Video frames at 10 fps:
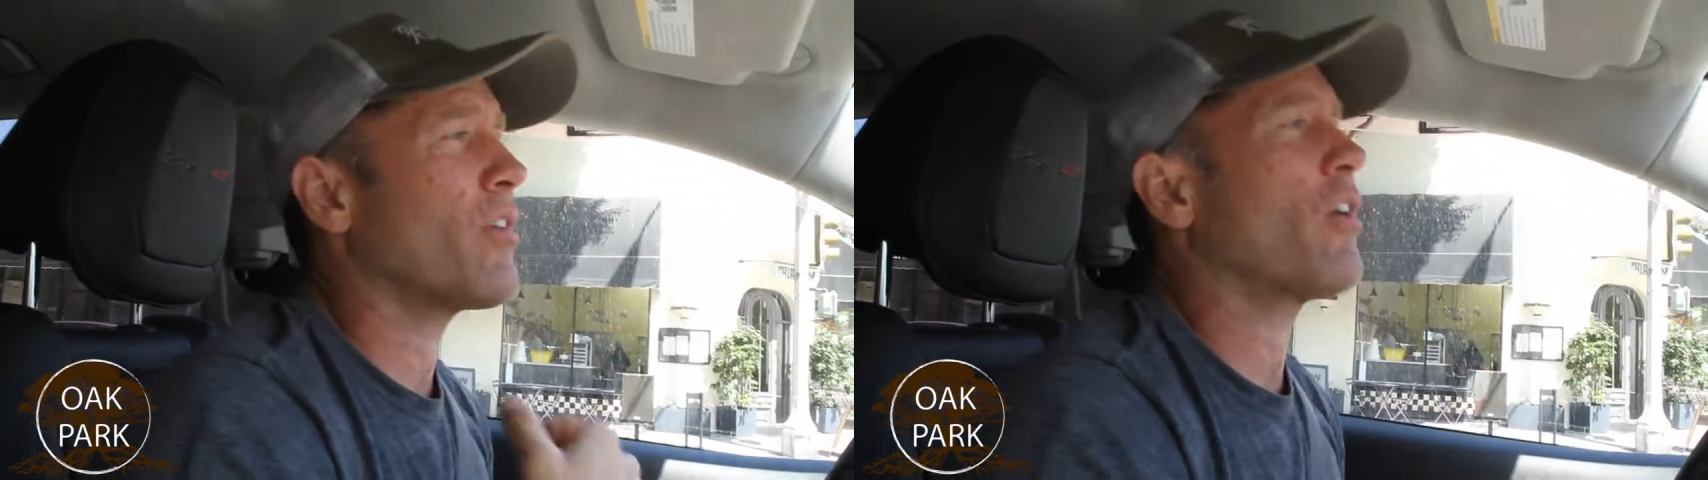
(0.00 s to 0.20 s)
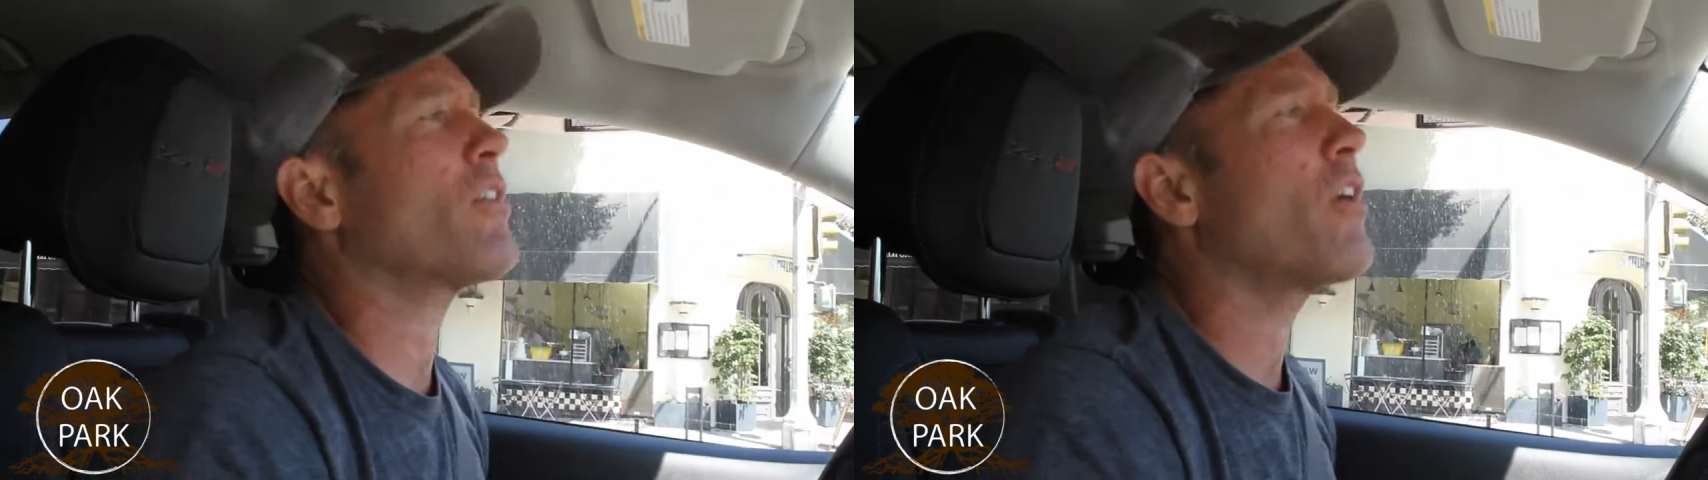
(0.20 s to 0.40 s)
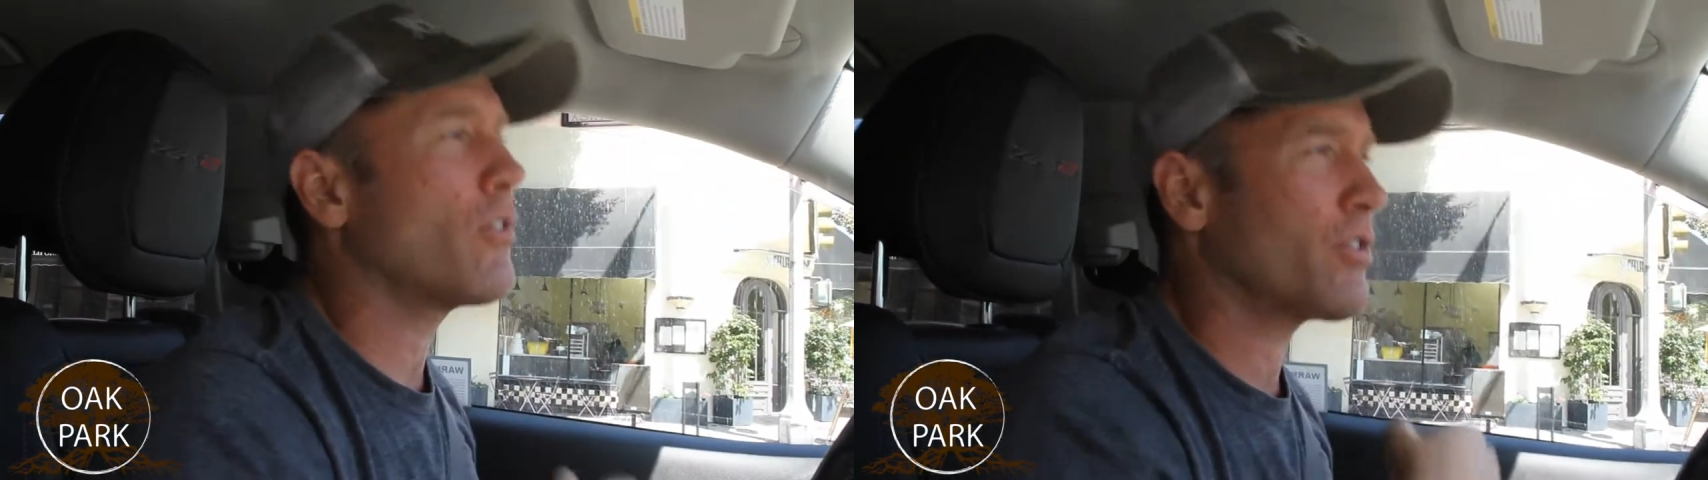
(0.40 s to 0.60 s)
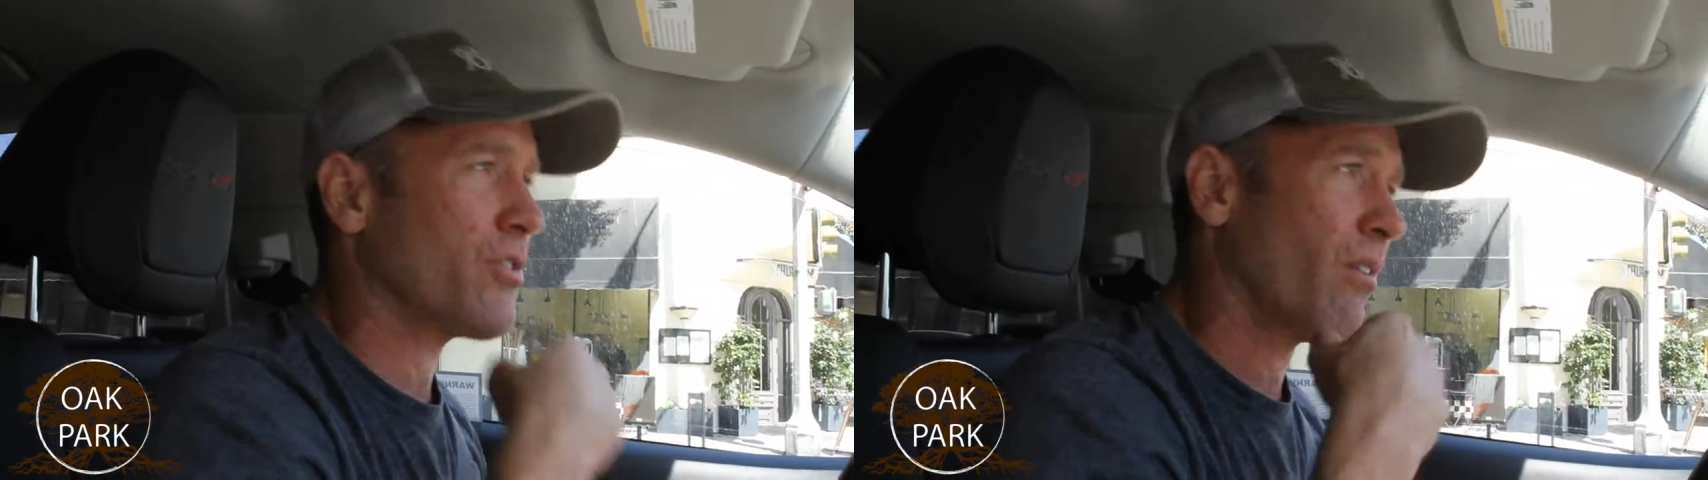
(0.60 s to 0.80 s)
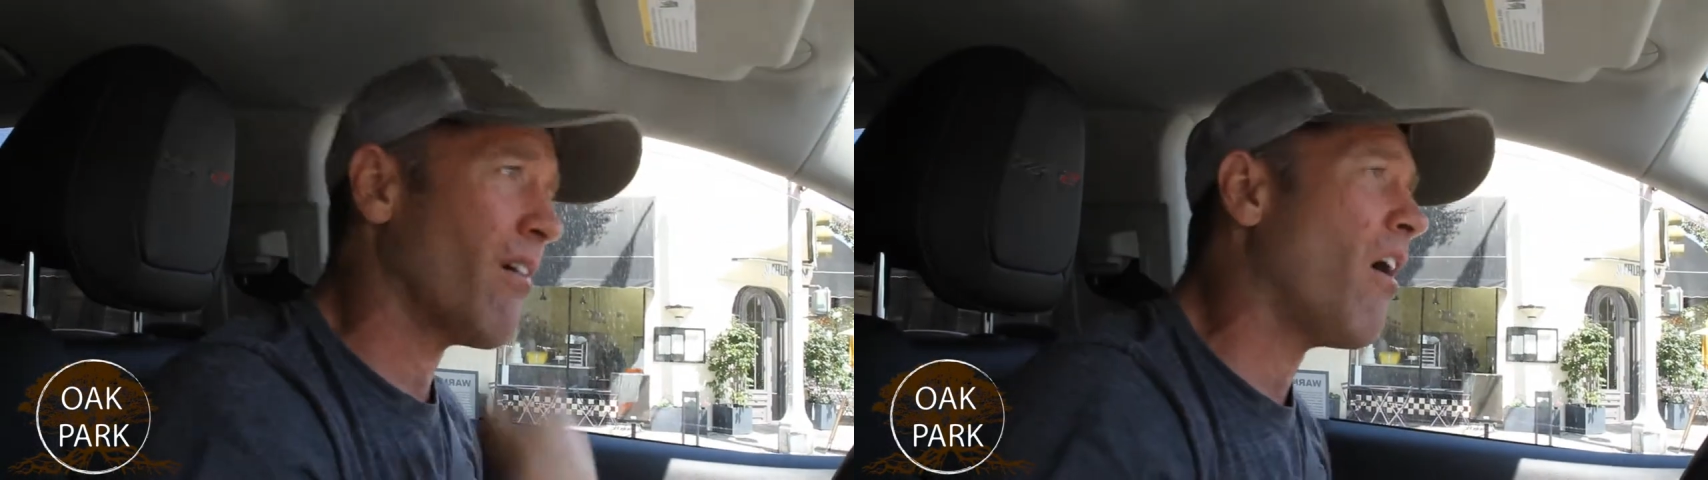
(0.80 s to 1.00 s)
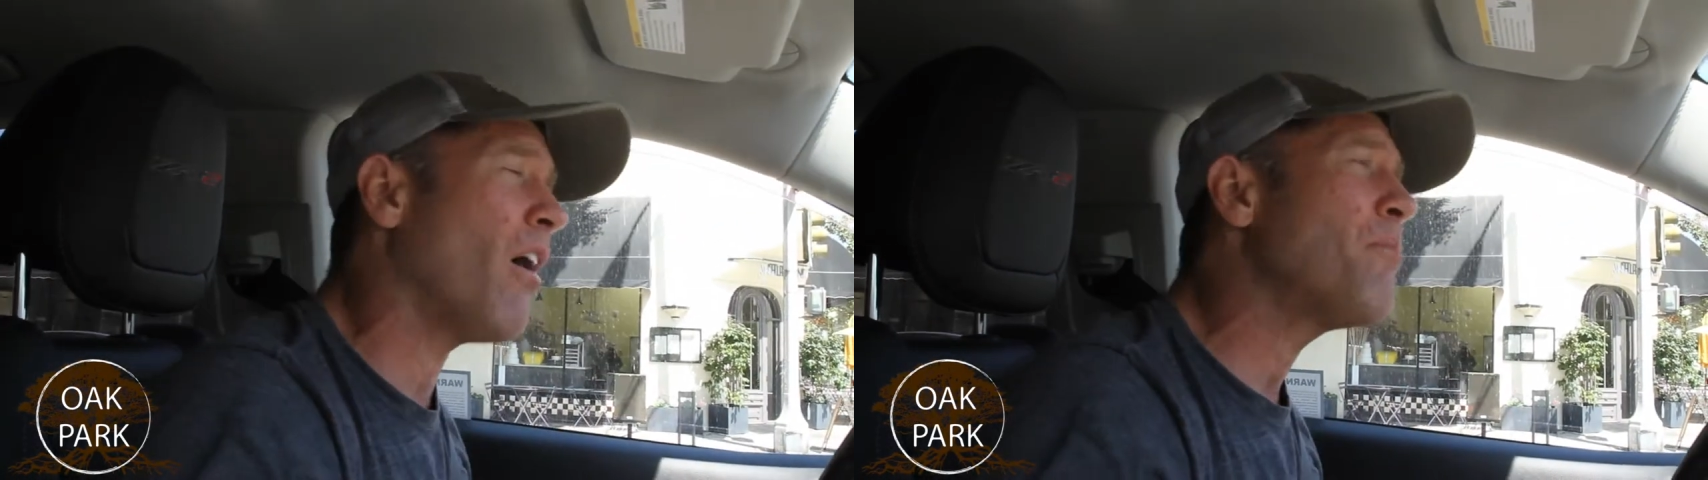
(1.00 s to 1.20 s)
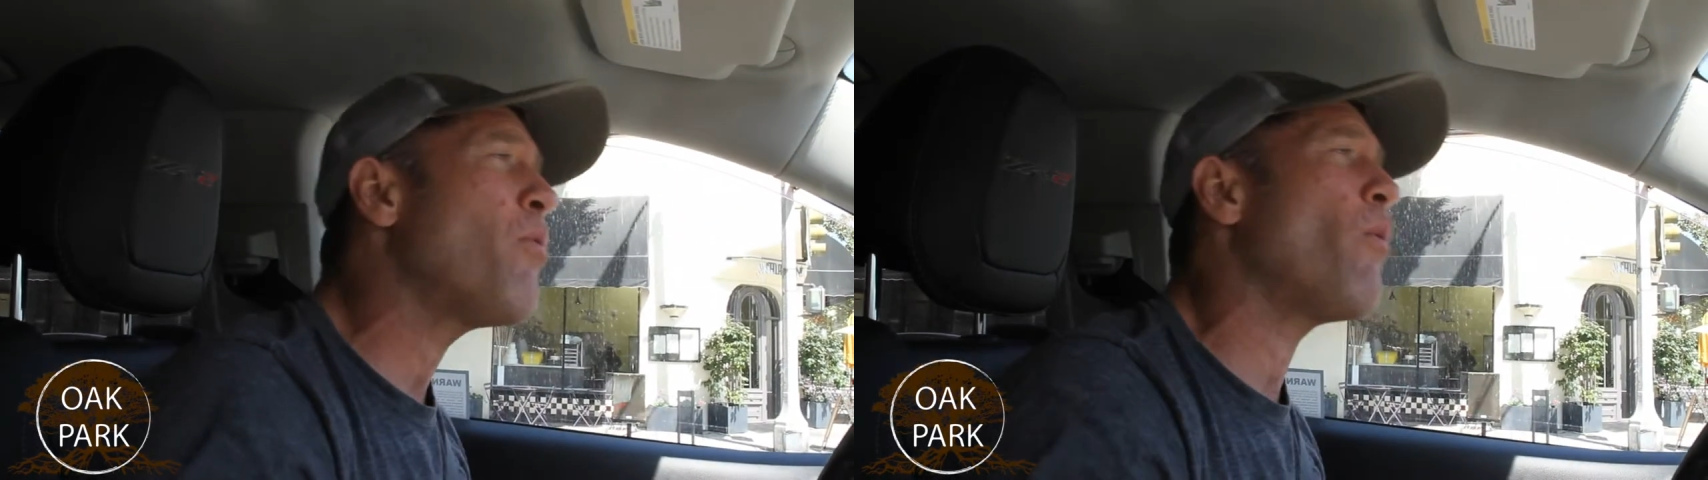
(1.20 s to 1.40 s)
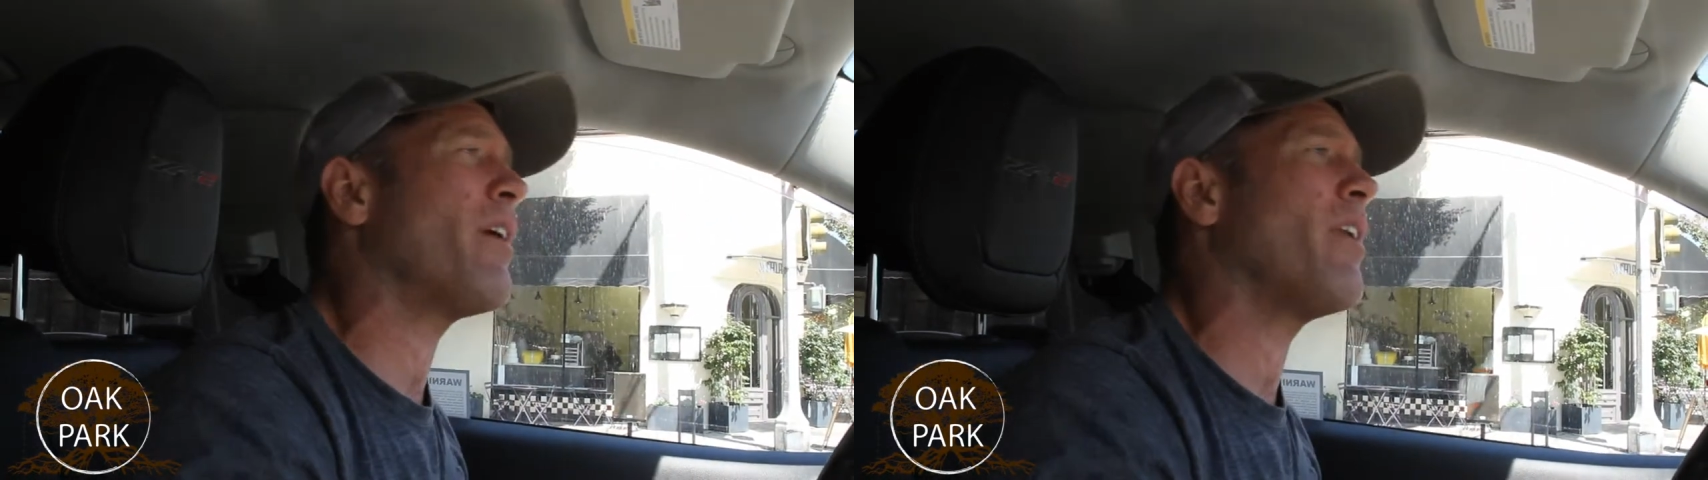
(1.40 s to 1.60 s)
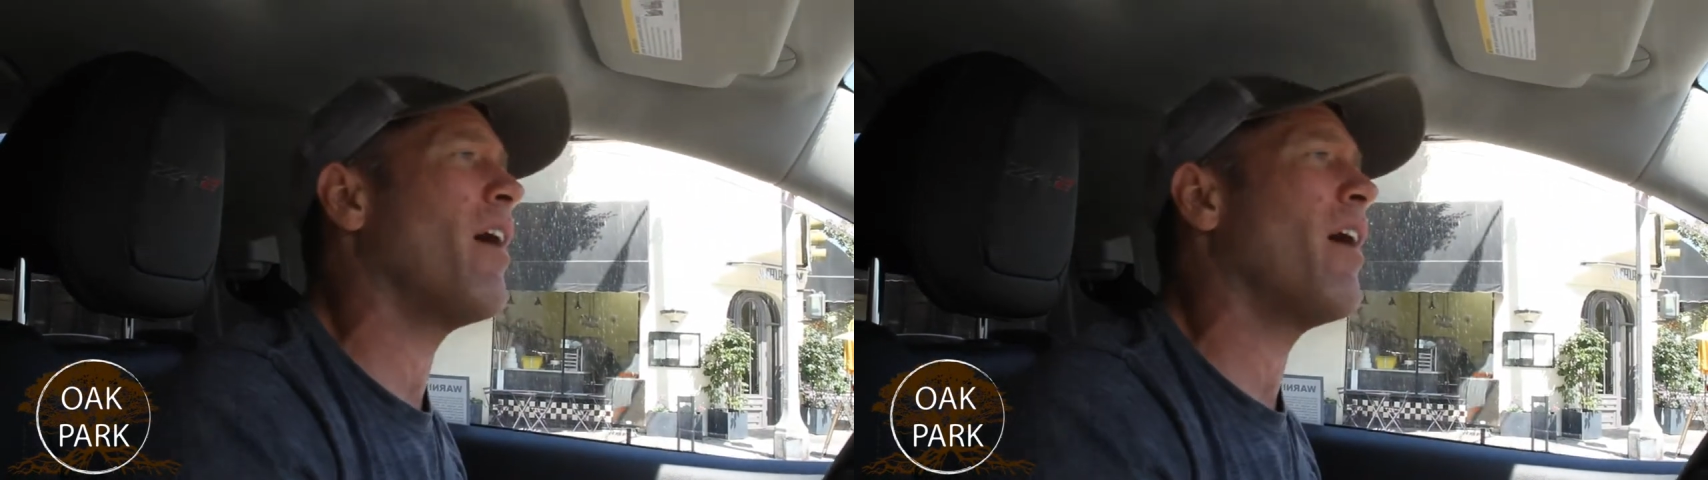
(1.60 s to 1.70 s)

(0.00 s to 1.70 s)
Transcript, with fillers: that our coaches are on point